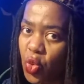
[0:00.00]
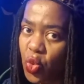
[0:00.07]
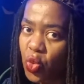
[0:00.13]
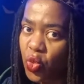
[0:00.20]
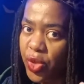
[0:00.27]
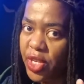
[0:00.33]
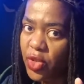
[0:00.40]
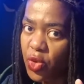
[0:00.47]

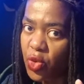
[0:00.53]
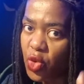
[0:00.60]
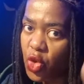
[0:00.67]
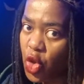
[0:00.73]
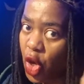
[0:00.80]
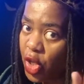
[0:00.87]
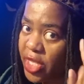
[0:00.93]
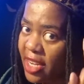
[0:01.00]
wouldn't do,
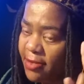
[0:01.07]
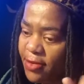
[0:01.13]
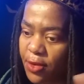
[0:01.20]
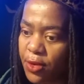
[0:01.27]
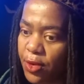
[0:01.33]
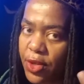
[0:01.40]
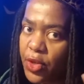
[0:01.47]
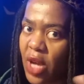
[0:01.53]
yourself
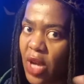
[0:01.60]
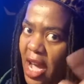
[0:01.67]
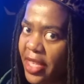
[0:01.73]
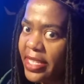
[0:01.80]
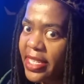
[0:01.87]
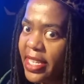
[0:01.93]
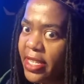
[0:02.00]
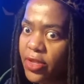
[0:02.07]
wouldn't do,
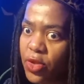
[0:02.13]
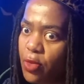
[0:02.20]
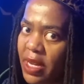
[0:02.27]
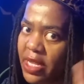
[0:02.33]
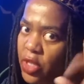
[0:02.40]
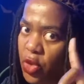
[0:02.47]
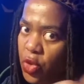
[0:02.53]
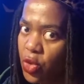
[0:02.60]
others can do,
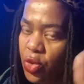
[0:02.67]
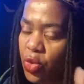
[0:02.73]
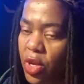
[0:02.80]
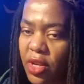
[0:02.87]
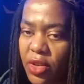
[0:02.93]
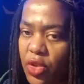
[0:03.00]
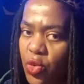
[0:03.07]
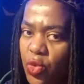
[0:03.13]
but you
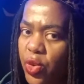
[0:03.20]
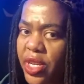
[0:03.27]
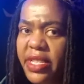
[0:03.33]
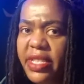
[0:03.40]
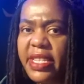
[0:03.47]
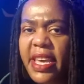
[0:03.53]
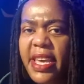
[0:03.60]
wouldn't.